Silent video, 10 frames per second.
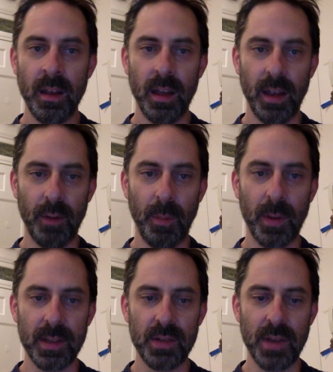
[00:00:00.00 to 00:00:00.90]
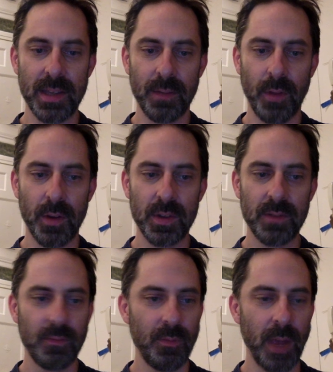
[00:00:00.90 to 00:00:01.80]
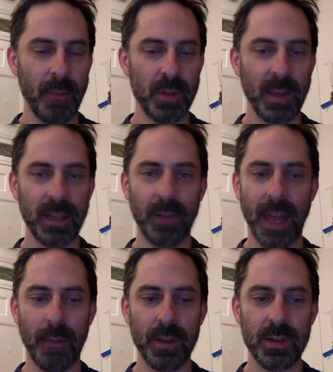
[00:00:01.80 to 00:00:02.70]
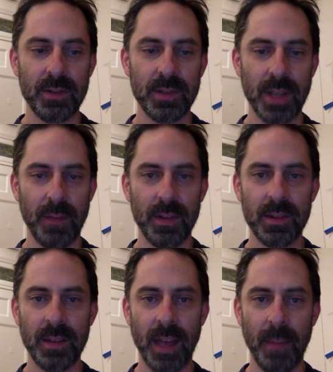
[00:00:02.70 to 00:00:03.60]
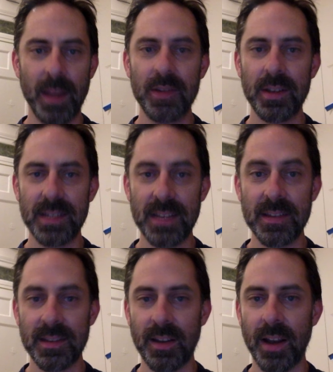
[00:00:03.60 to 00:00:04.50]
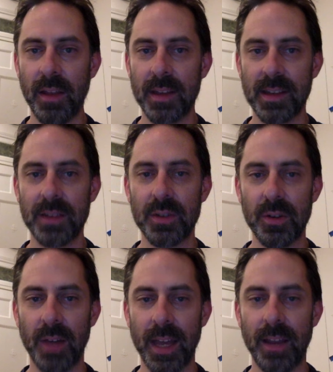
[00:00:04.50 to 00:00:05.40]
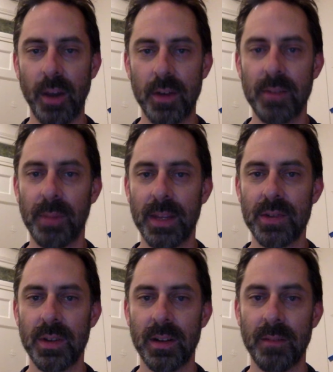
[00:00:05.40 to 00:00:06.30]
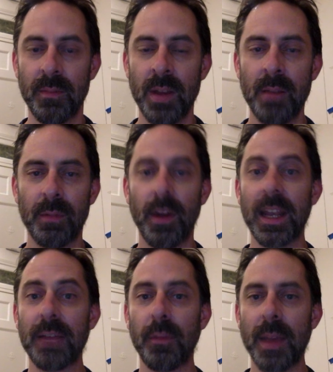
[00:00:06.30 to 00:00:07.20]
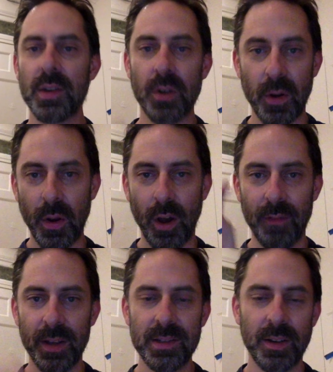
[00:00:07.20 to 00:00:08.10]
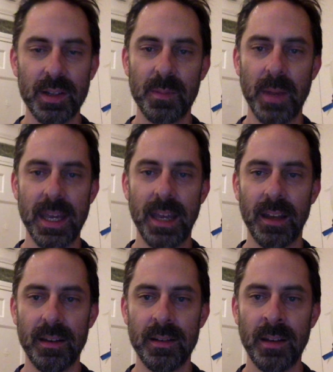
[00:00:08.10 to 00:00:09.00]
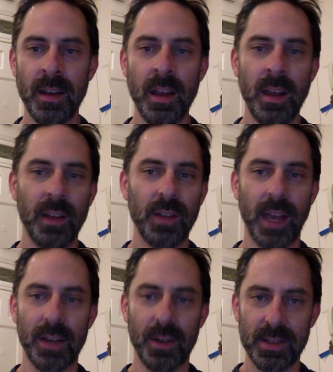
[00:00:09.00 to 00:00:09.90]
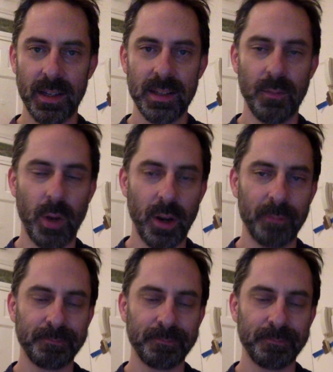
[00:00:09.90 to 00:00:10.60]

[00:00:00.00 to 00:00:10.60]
repositories of those respective language servers. And as you can see, this is the kind of things it can do, like code completion and providing information on hover, so to speak, and diagnostics and whatnot.